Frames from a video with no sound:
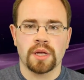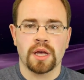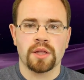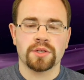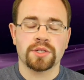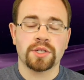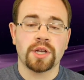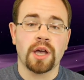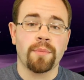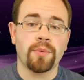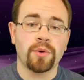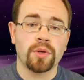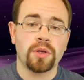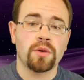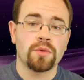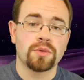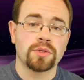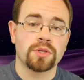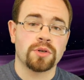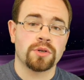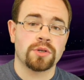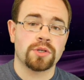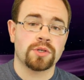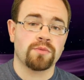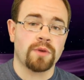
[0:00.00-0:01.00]
Now there's a couple
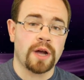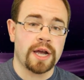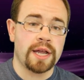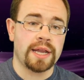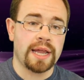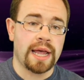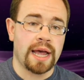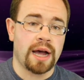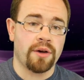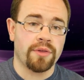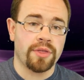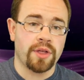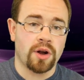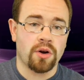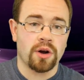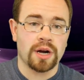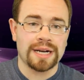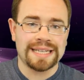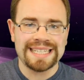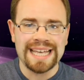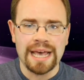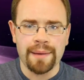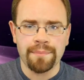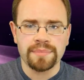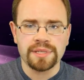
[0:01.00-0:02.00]
users right now that are
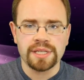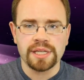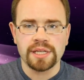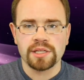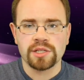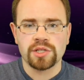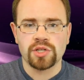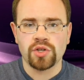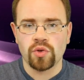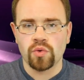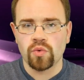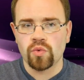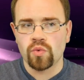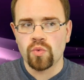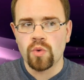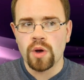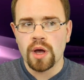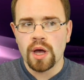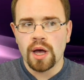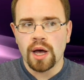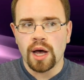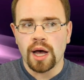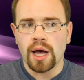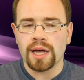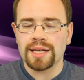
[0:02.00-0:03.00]
attempting to
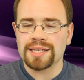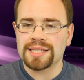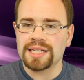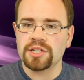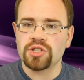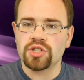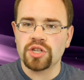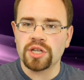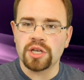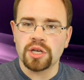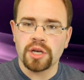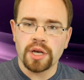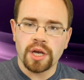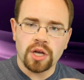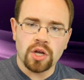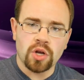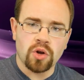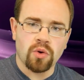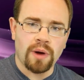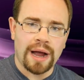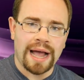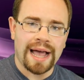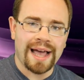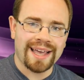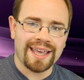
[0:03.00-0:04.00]
uh, essentially
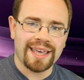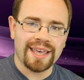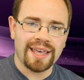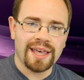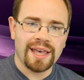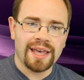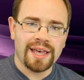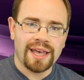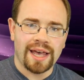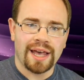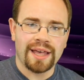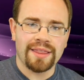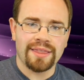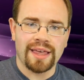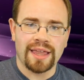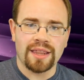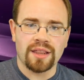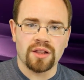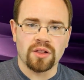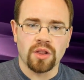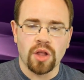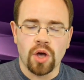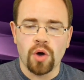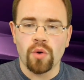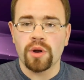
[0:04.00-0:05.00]
crack and
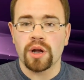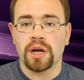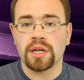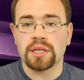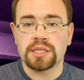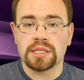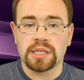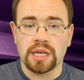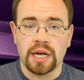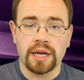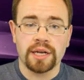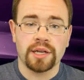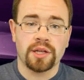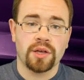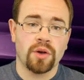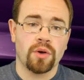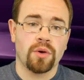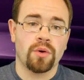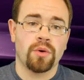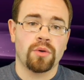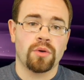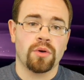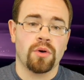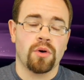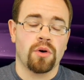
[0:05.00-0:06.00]
then load unsigned
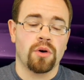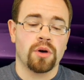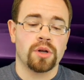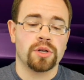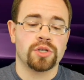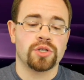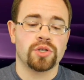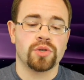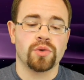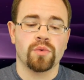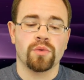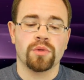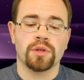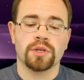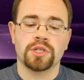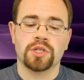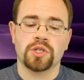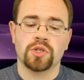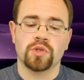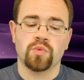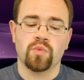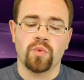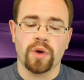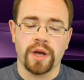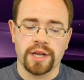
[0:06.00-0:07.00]
code onto the
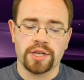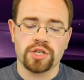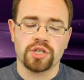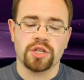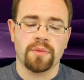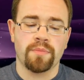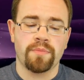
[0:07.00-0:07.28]
Switch.